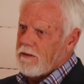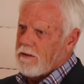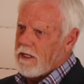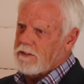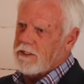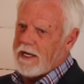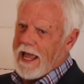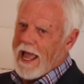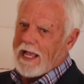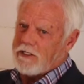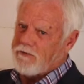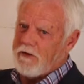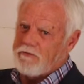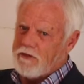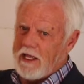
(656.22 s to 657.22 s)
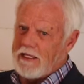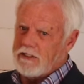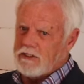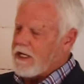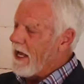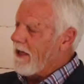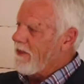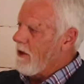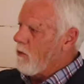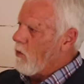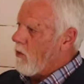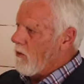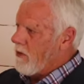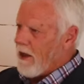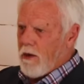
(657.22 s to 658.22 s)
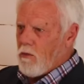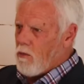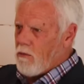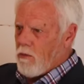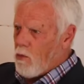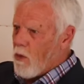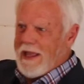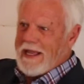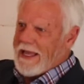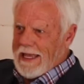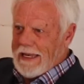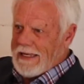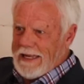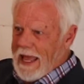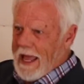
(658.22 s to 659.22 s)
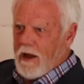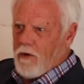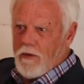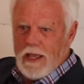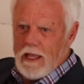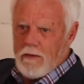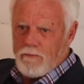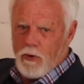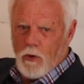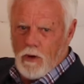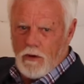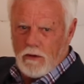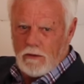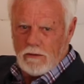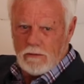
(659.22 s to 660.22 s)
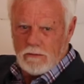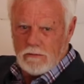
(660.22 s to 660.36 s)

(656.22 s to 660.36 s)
Doesn't Acts 15 say that, that we can now eat pork?